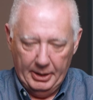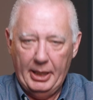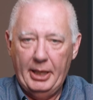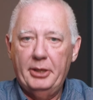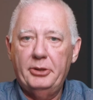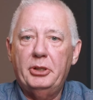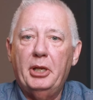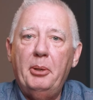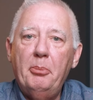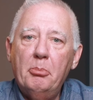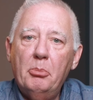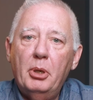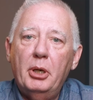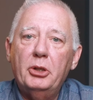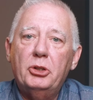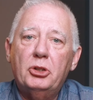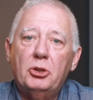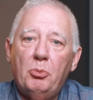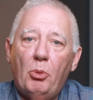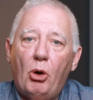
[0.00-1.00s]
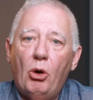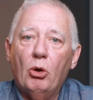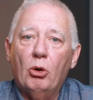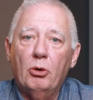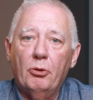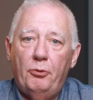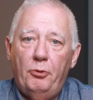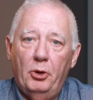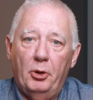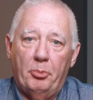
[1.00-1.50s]
that is a much
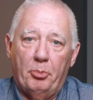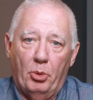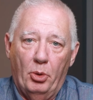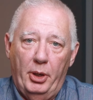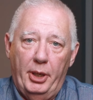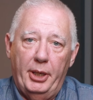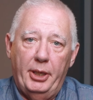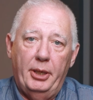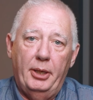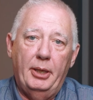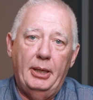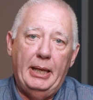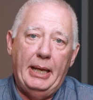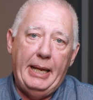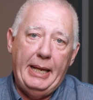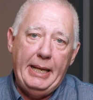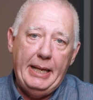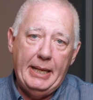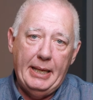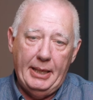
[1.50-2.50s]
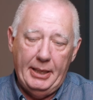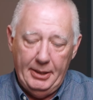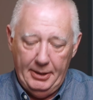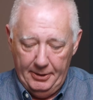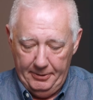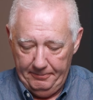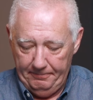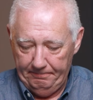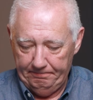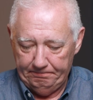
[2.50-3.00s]
smaller footprint,
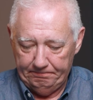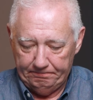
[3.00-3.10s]
and if